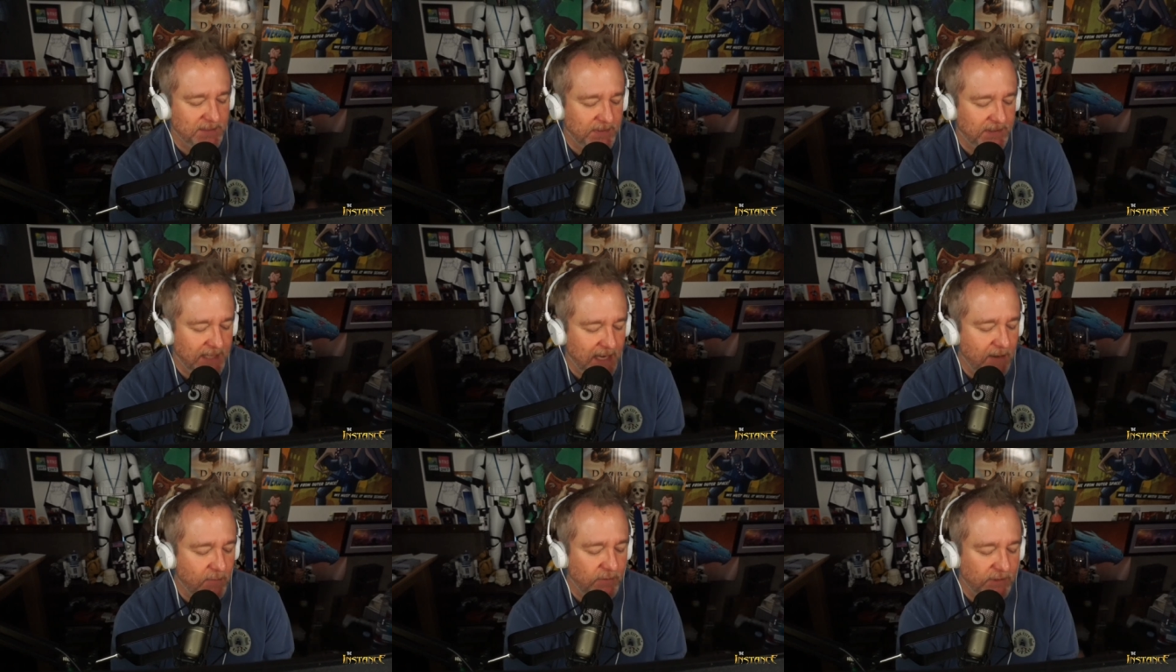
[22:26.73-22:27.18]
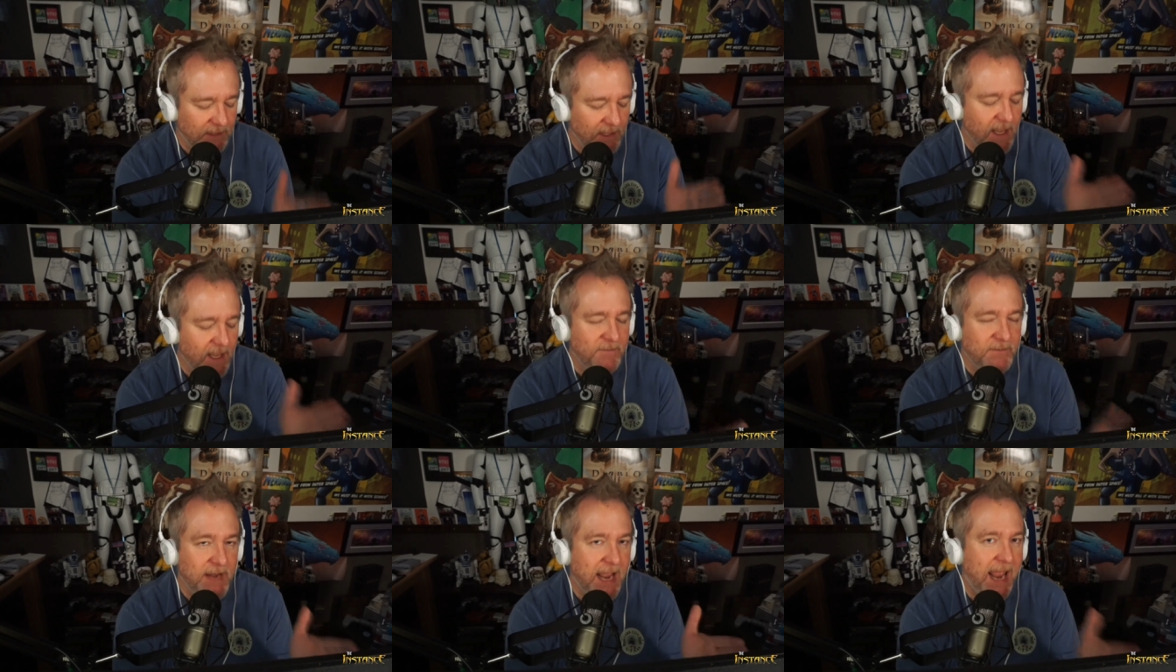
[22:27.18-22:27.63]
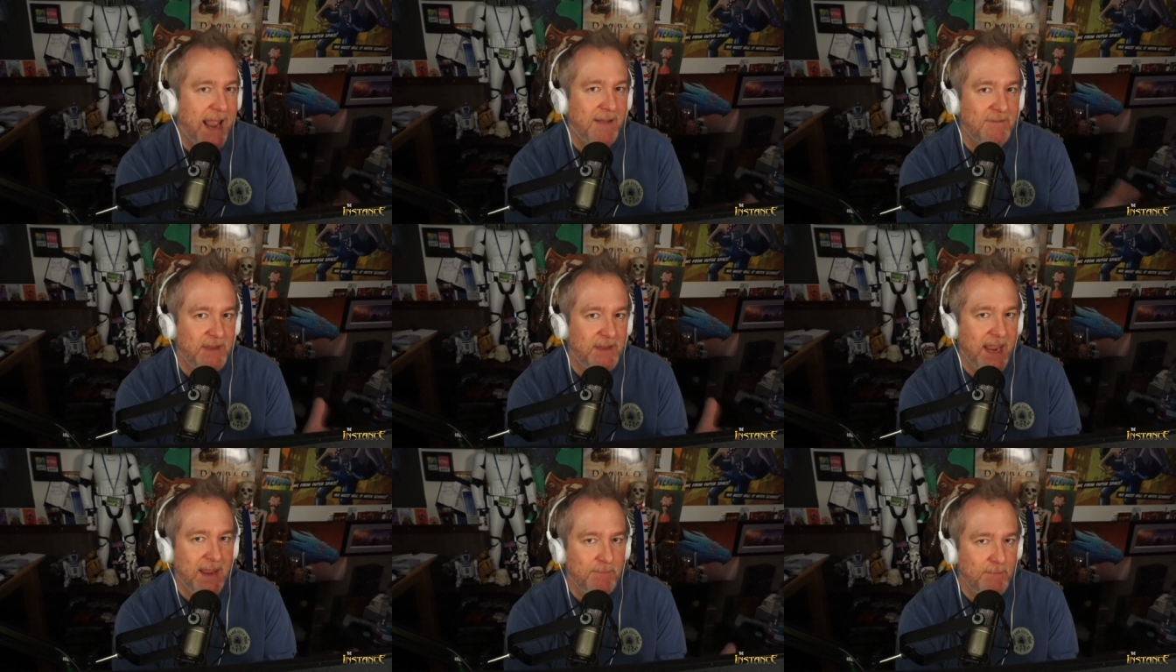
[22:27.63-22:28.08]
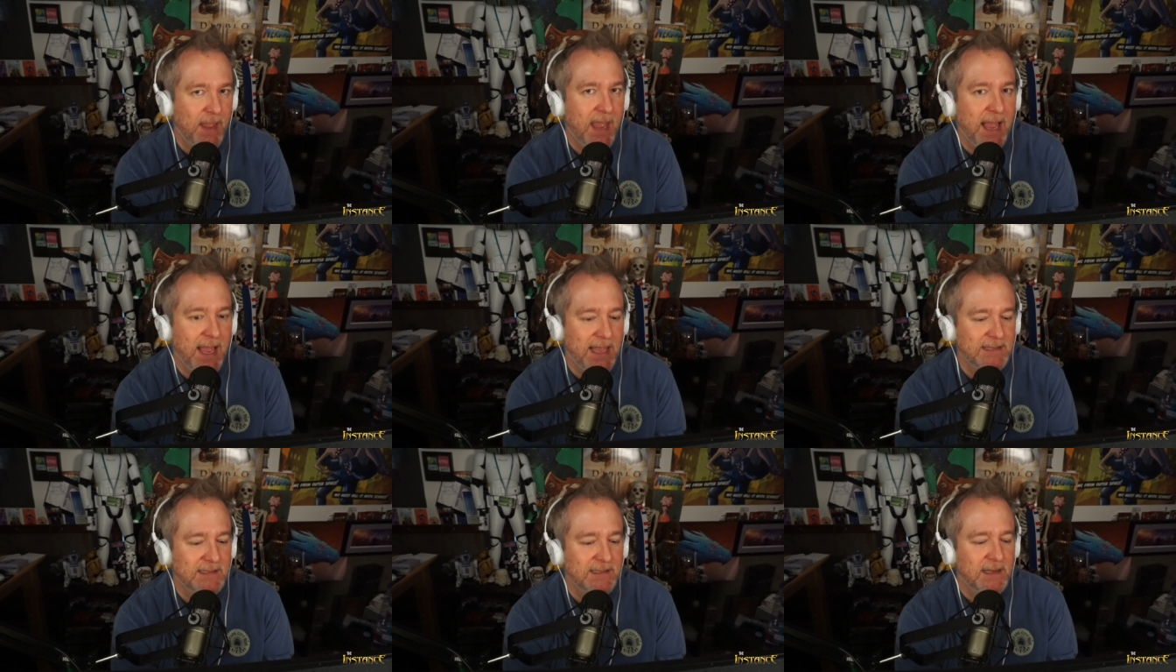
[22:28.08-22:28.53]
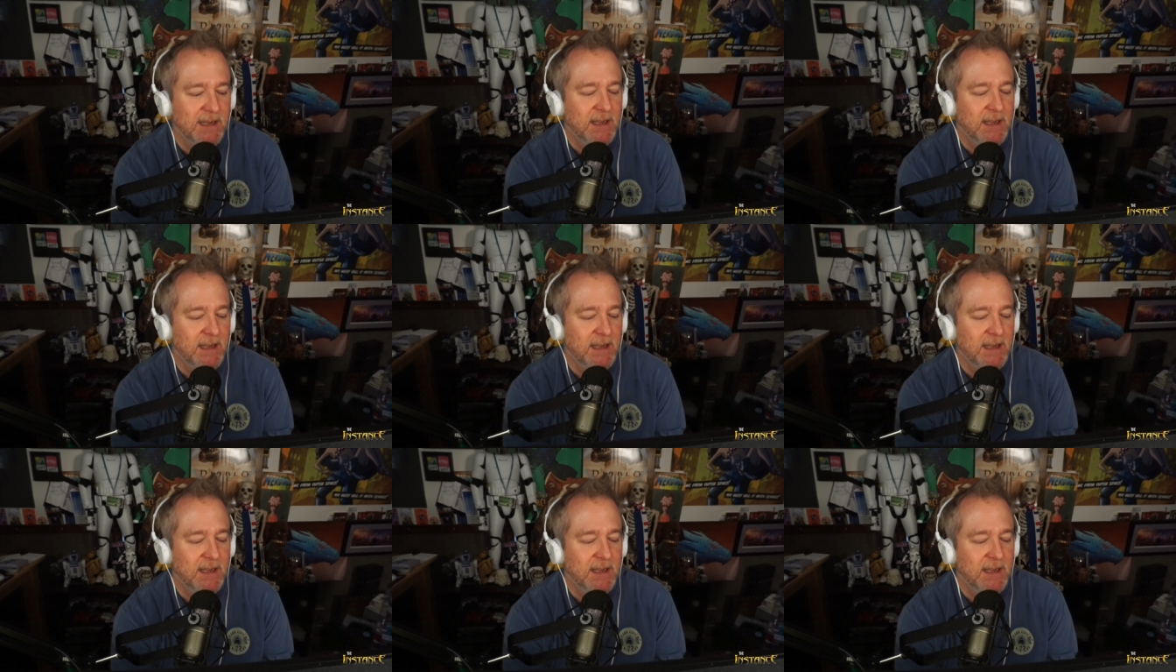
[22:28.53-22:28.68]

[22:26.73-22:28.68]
but they would love to have Game Pass,